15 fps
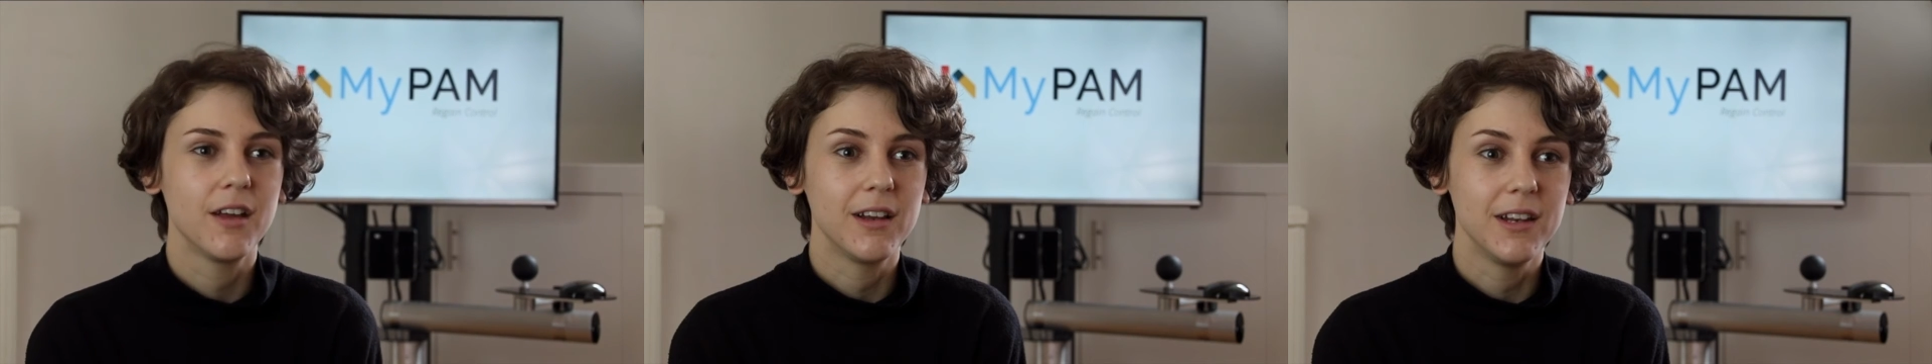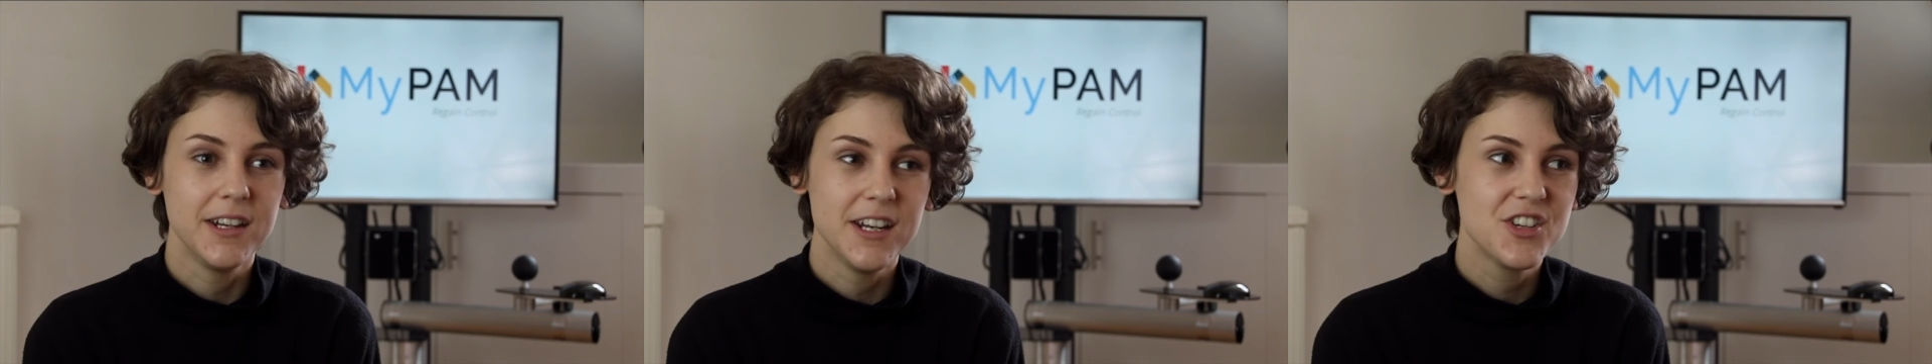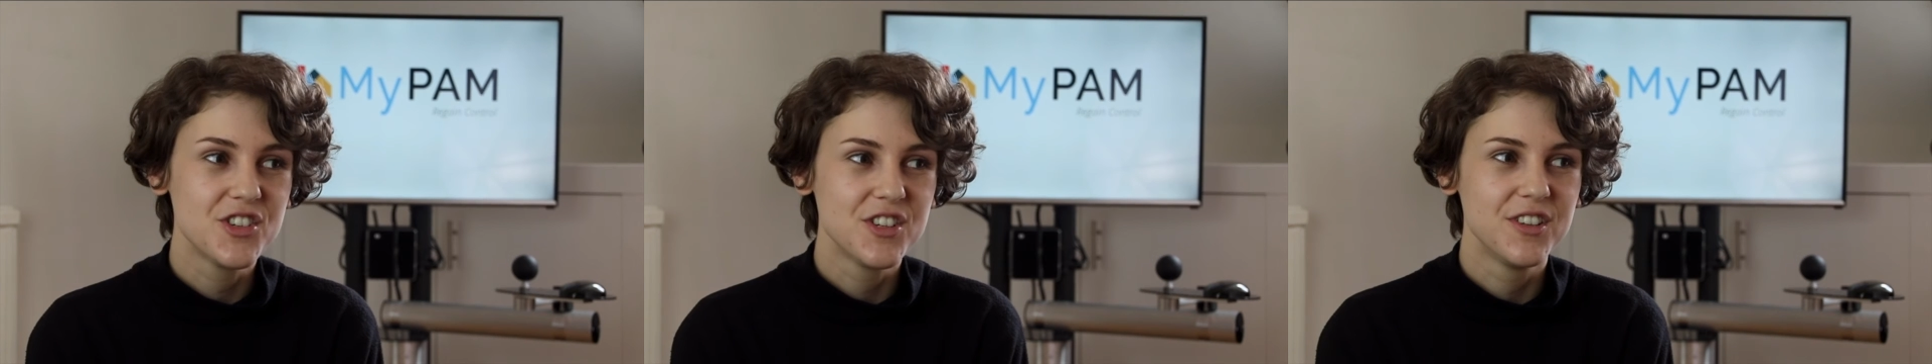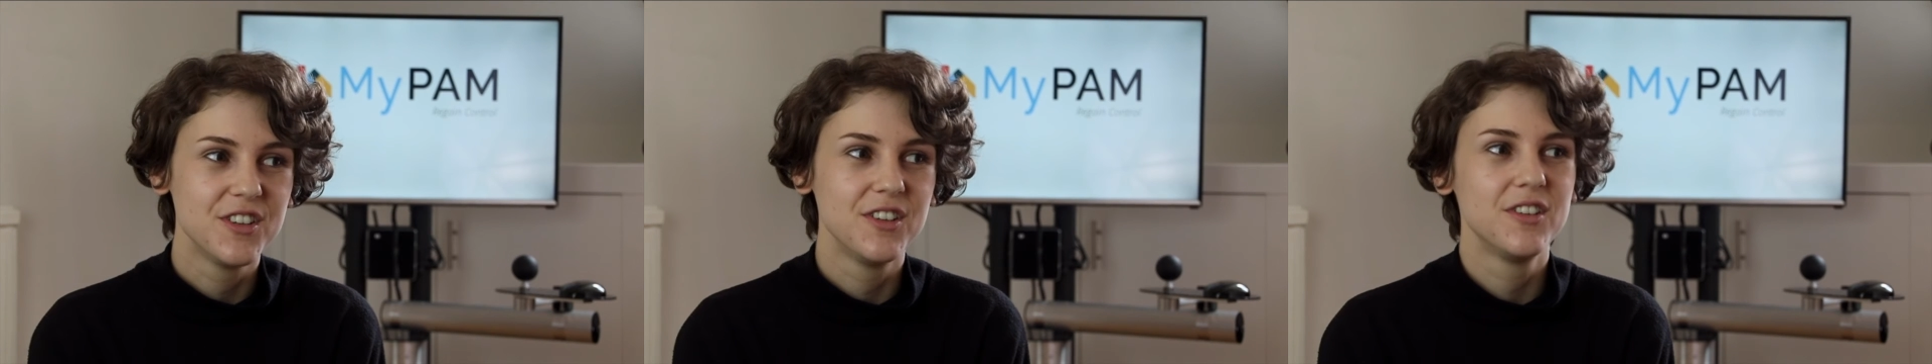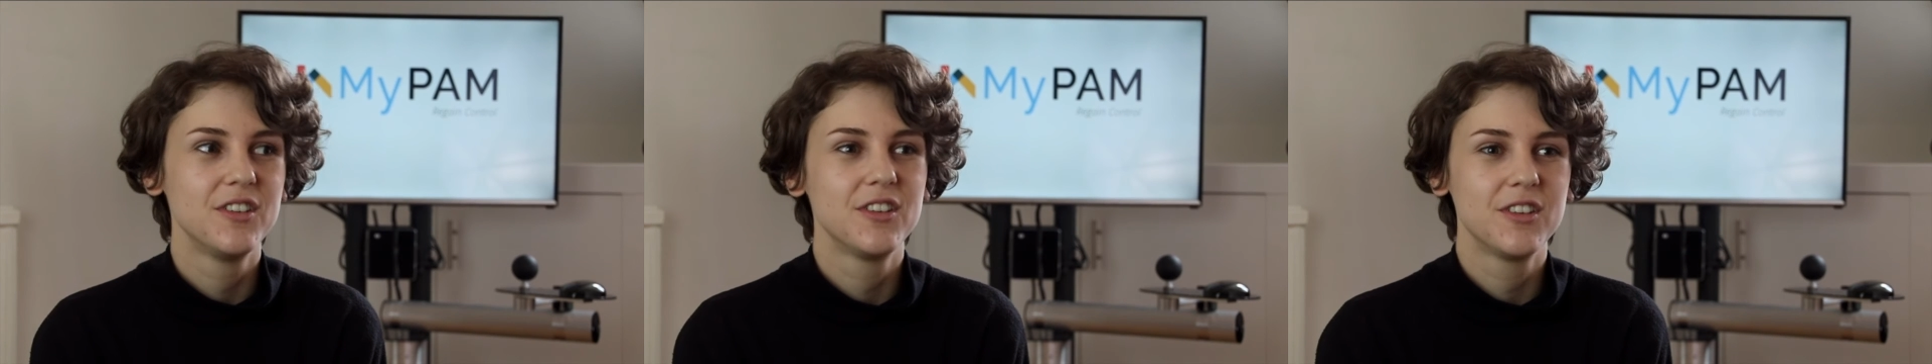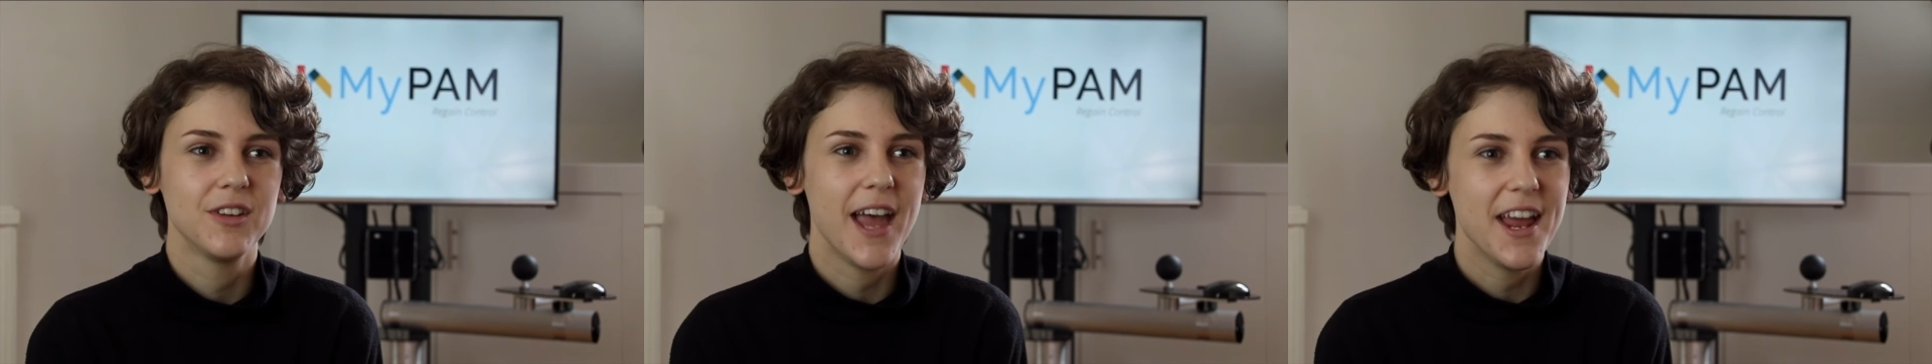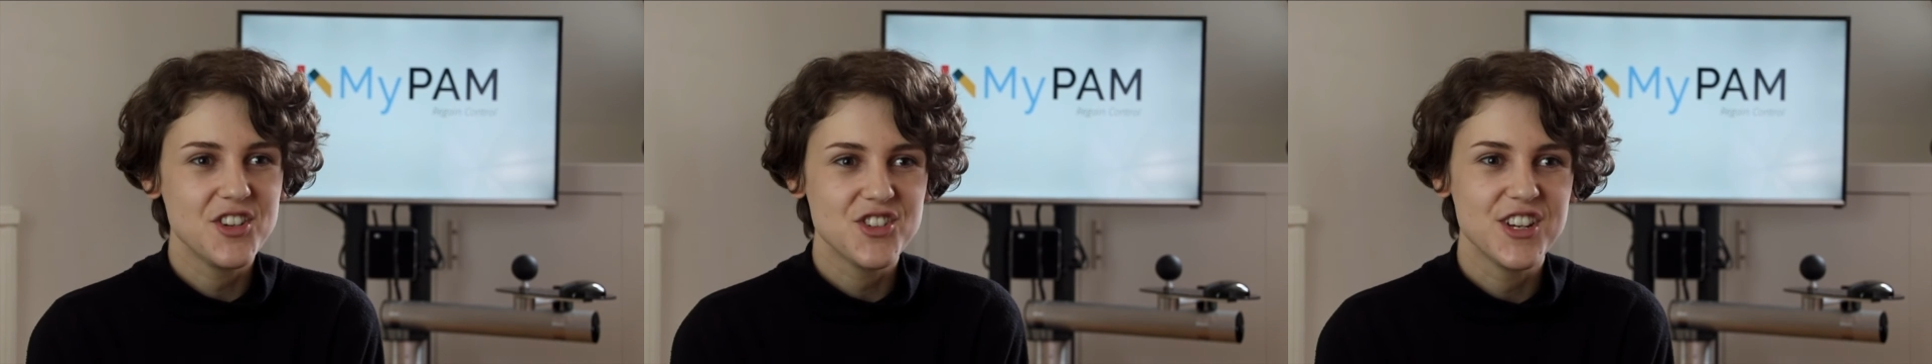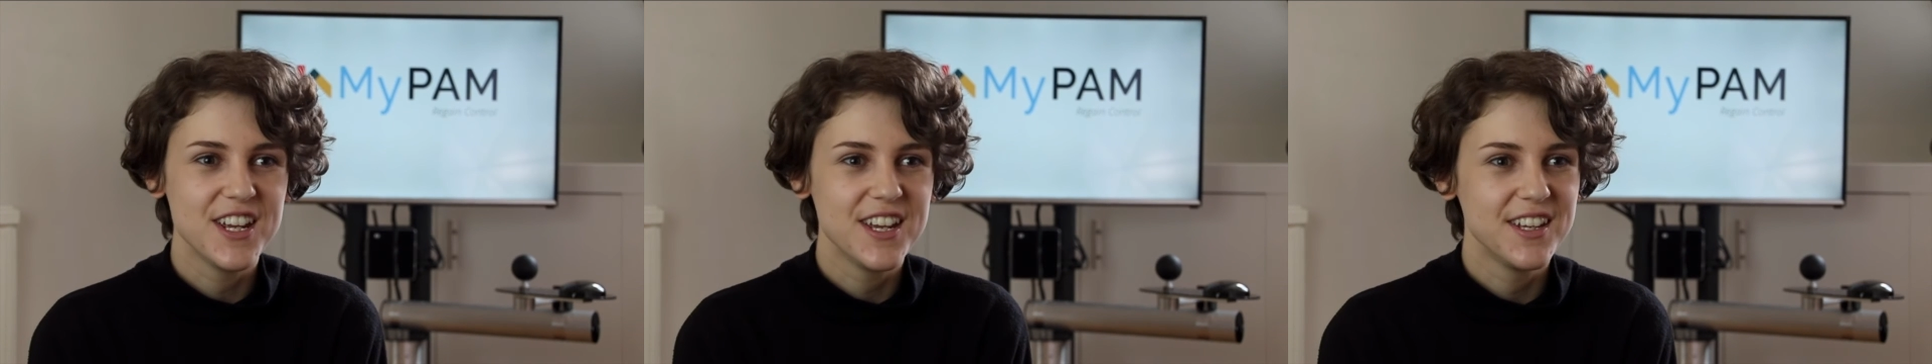clinicians,
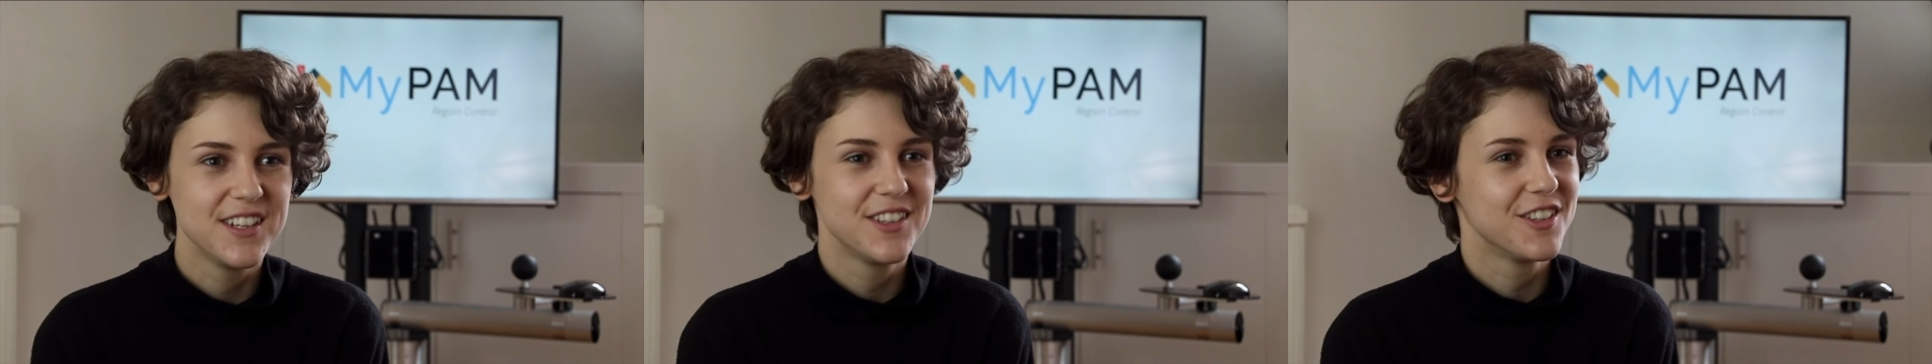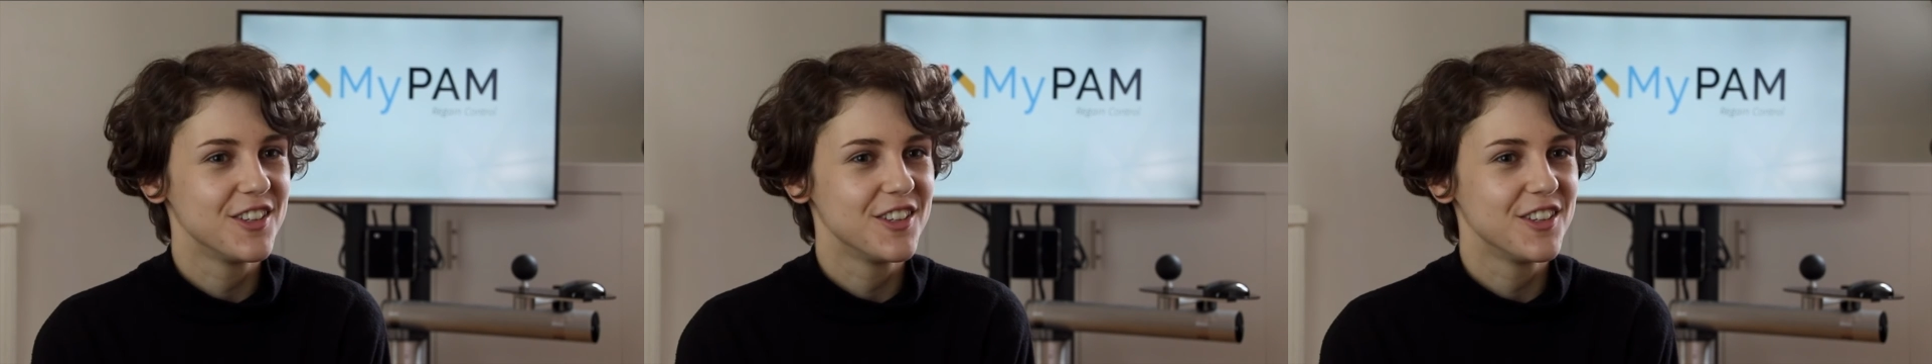engineers,